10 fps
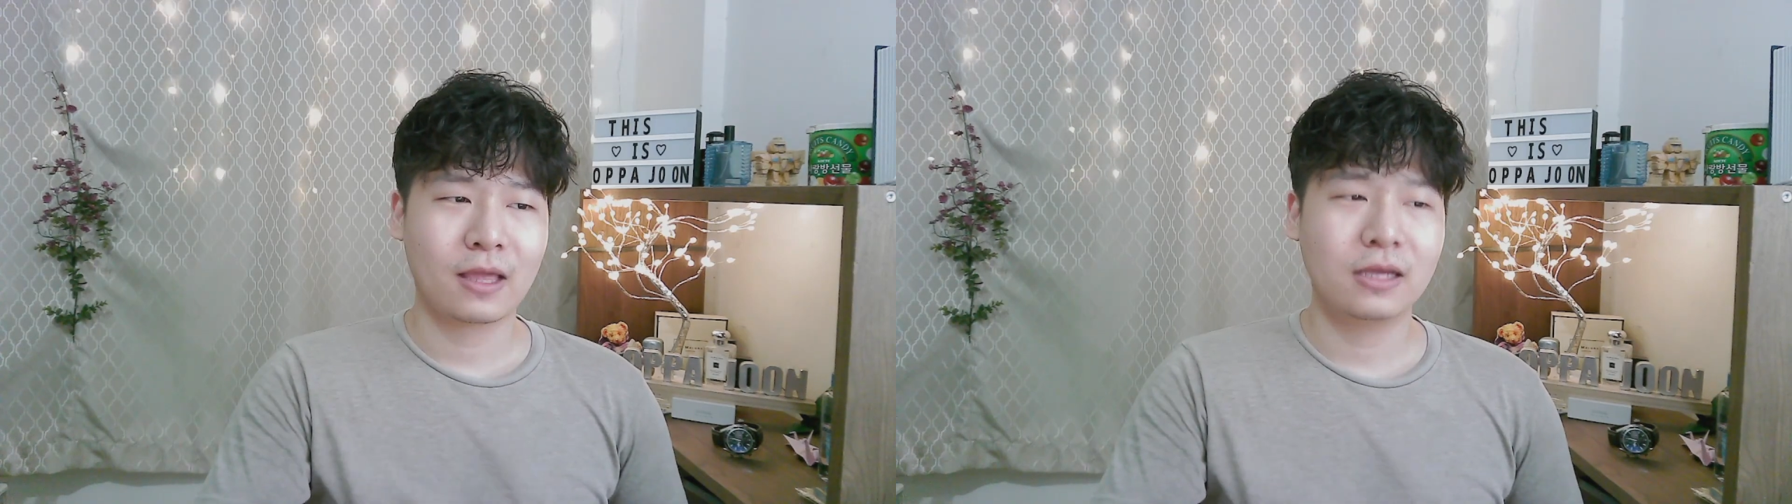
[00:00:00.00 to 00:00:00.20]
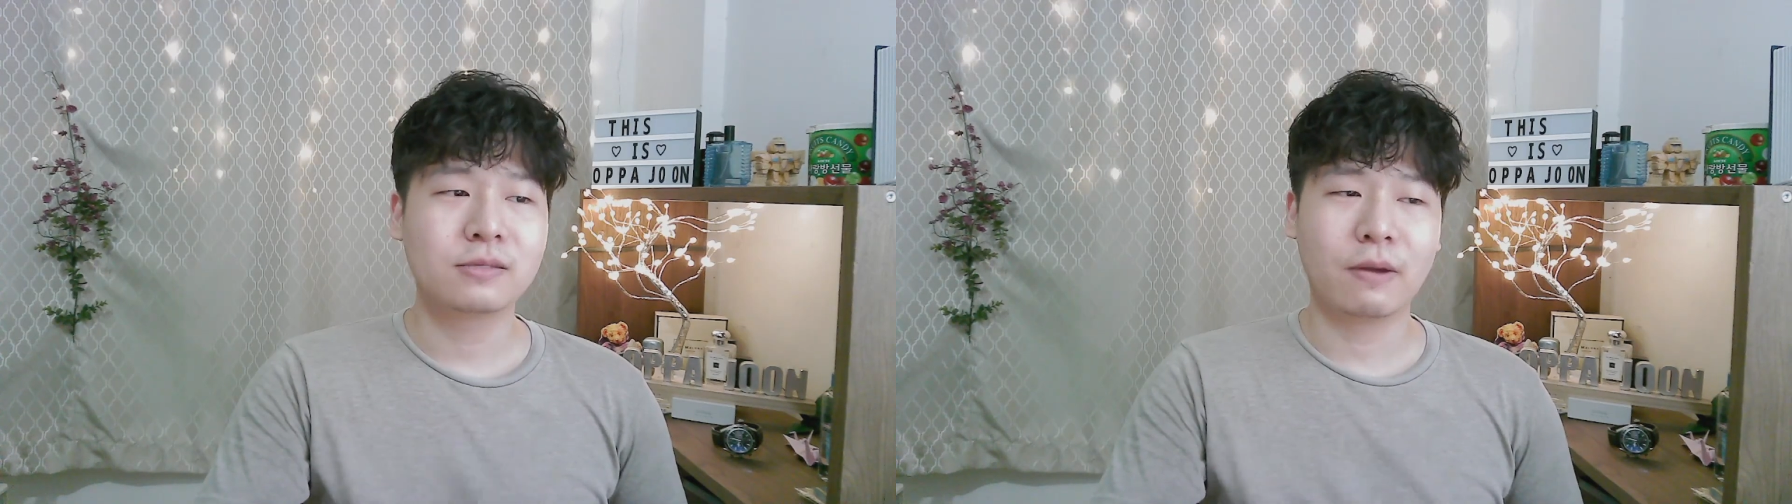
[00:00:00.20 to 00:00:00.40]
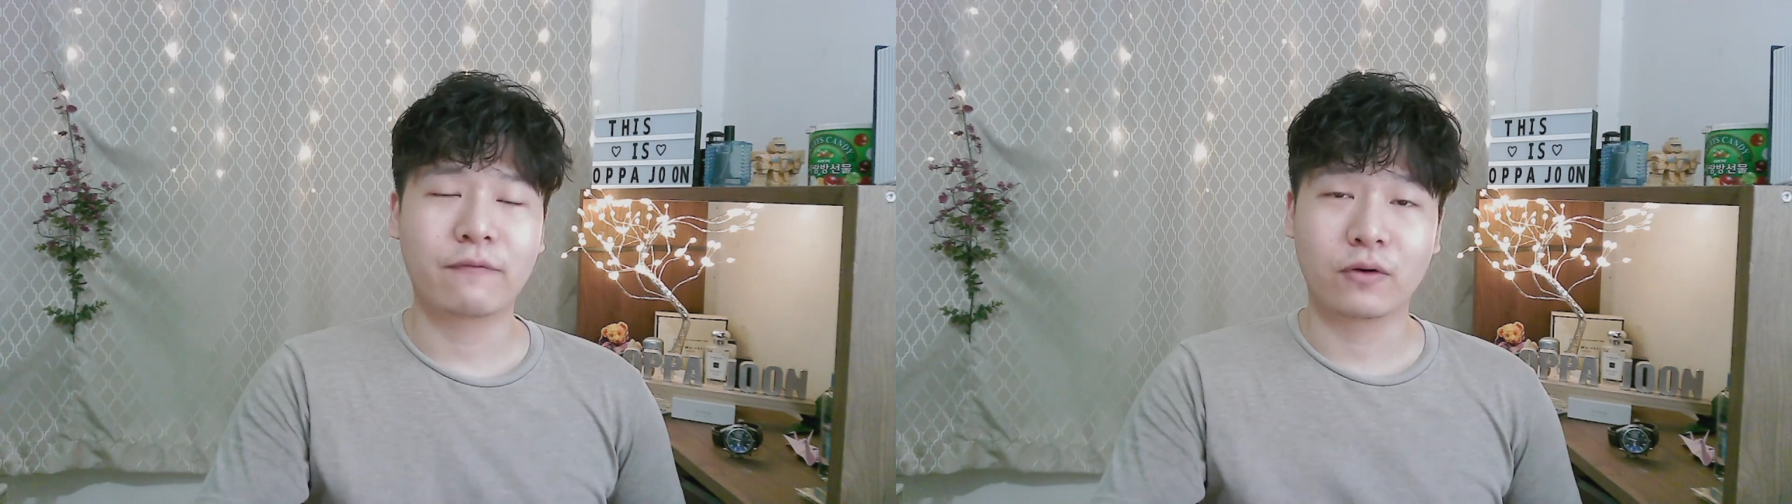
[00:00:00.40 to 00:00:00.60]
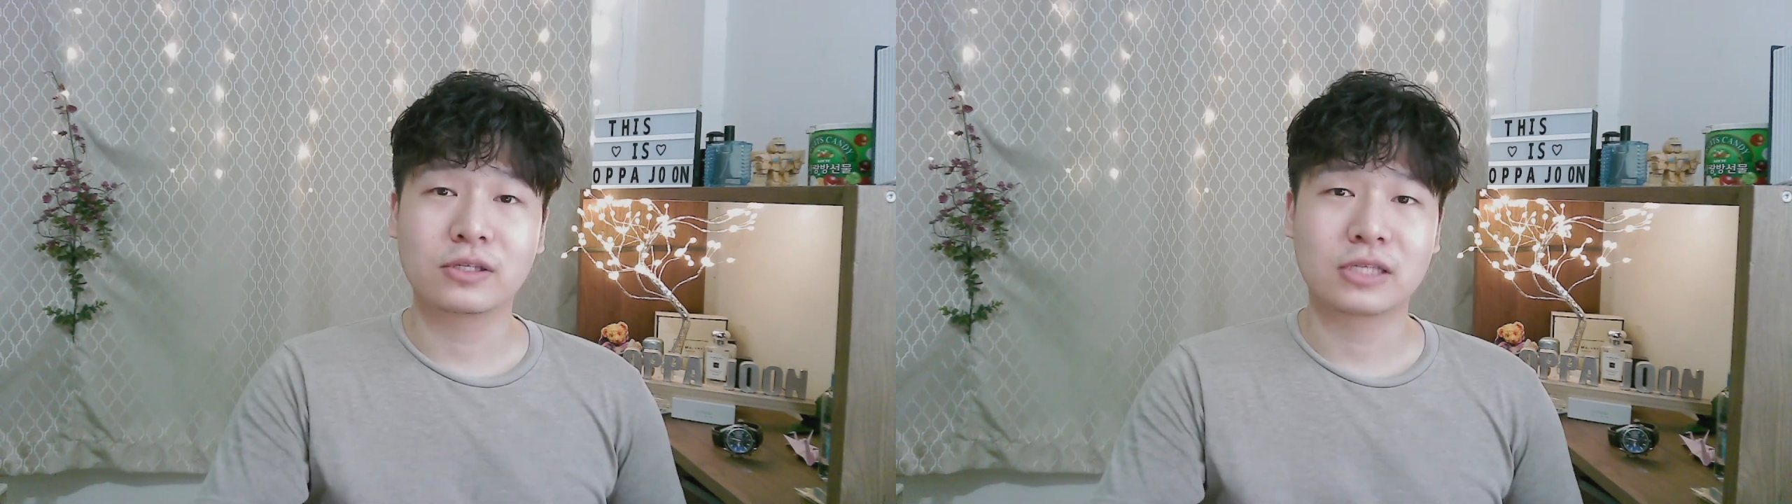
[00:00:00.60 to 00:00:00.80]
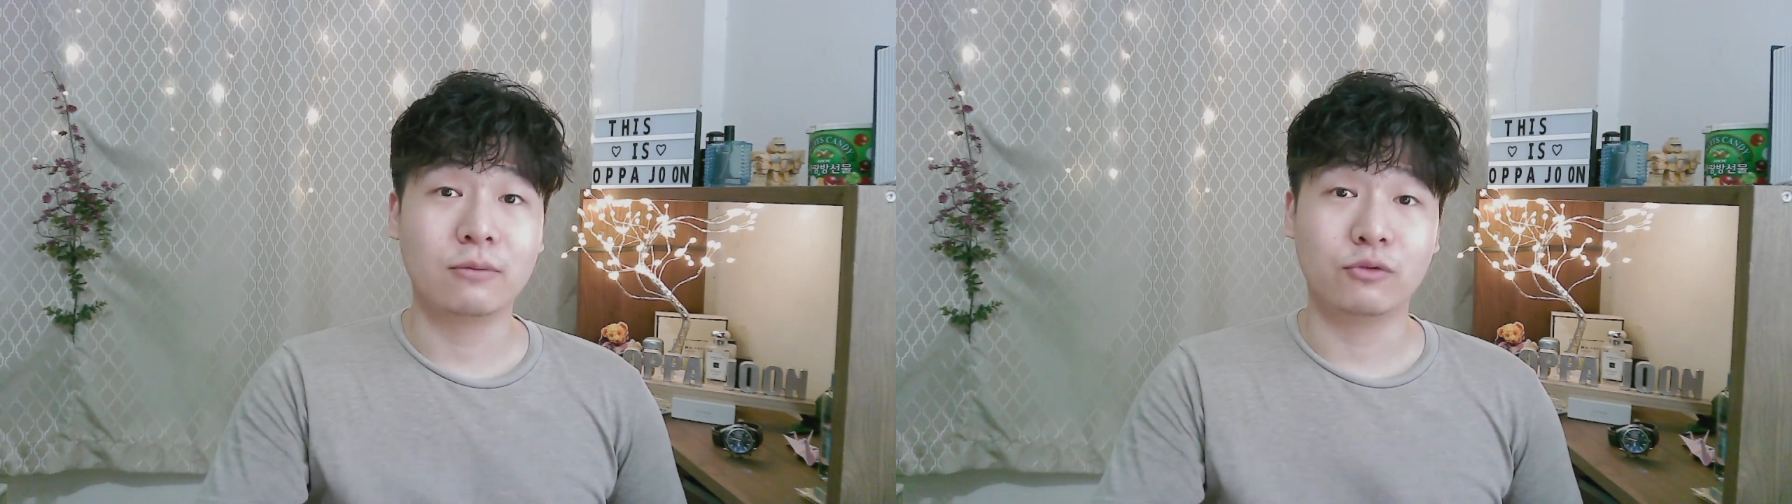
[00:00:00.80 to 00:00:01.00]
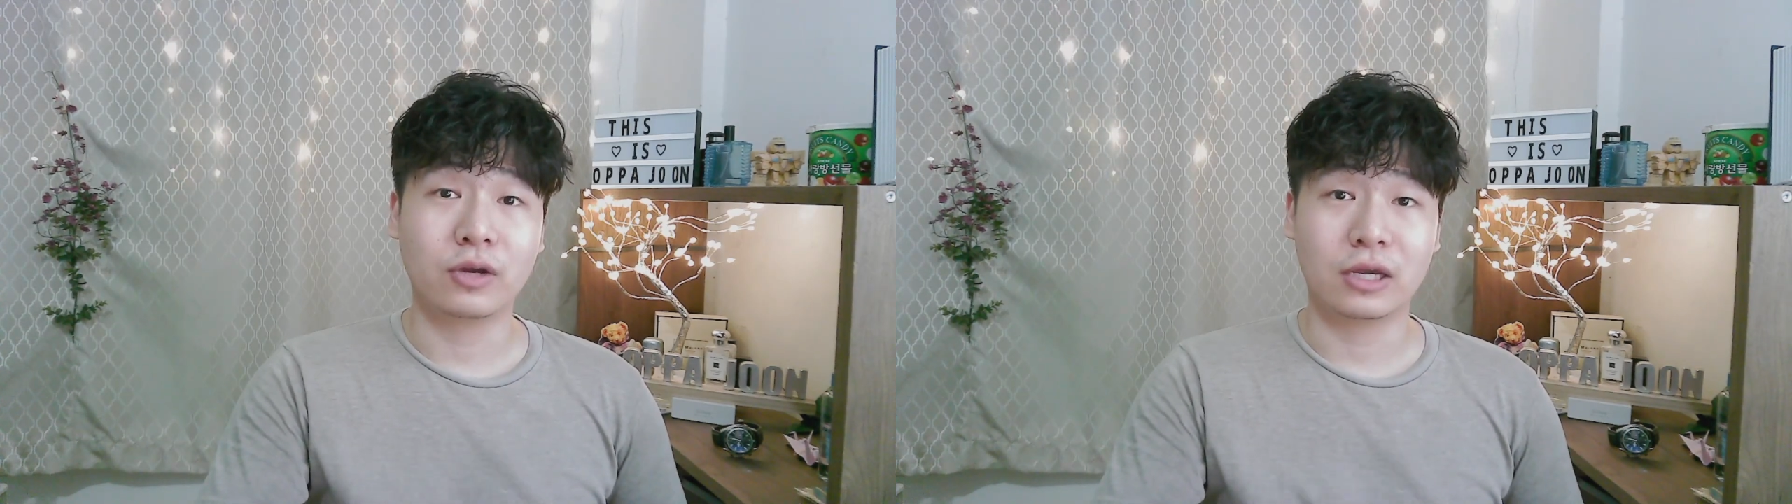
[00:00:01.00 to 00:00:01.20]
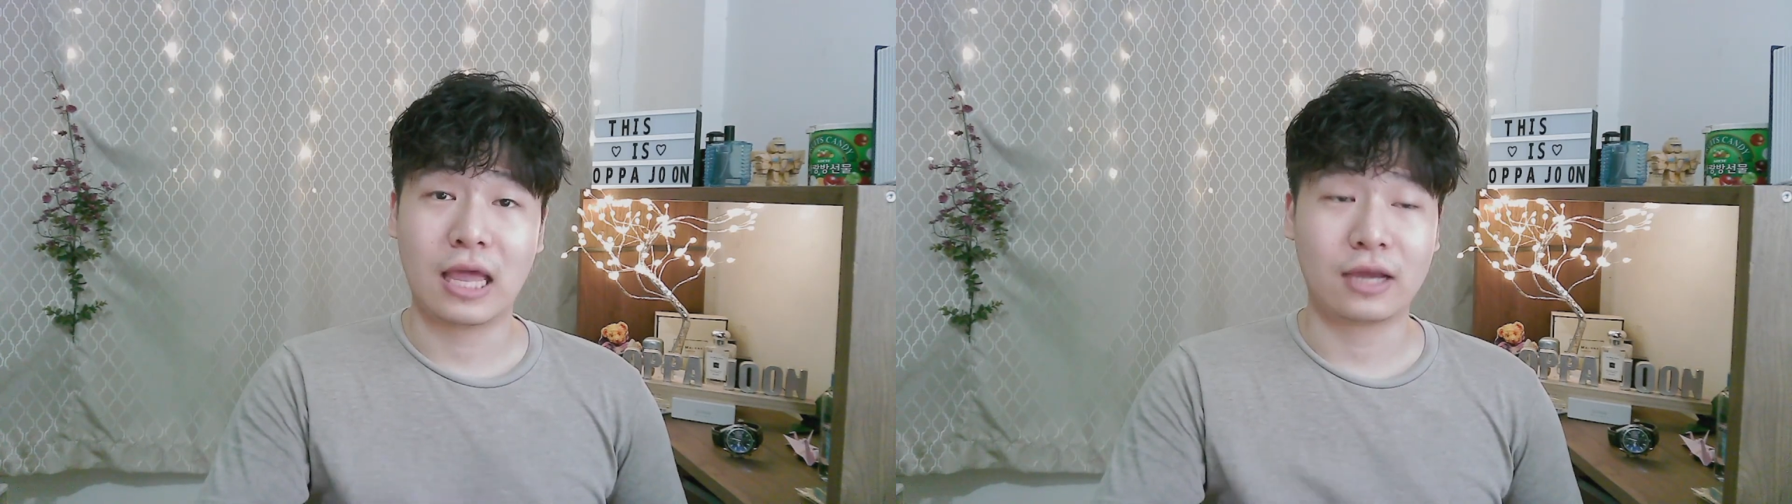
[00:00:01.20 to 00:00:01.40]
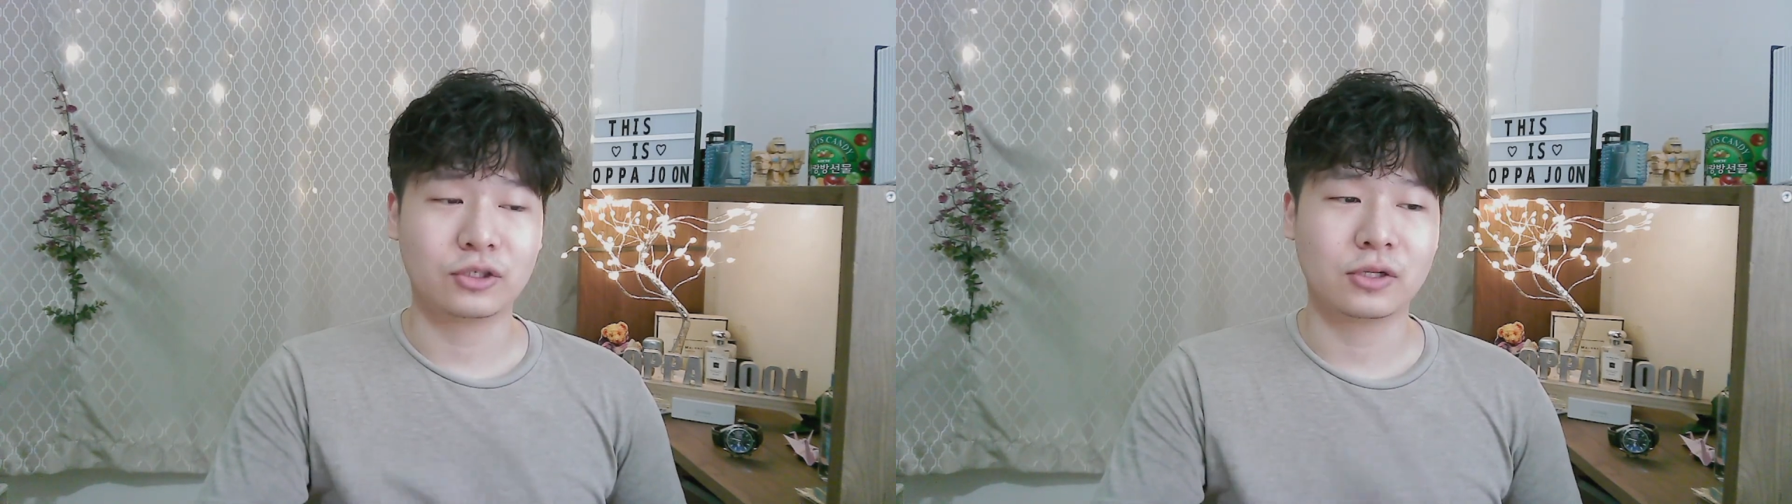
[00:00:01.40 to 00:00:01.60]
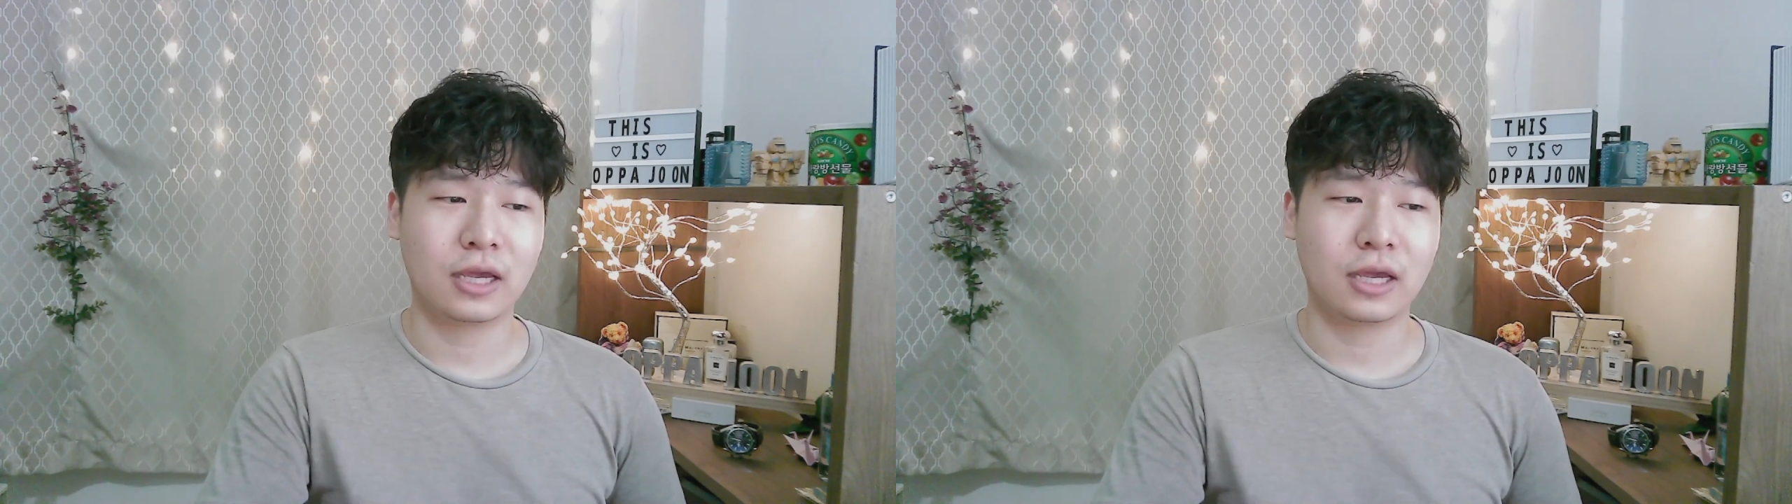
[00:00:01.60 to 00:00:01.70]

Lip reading: It's my first time doing it actually,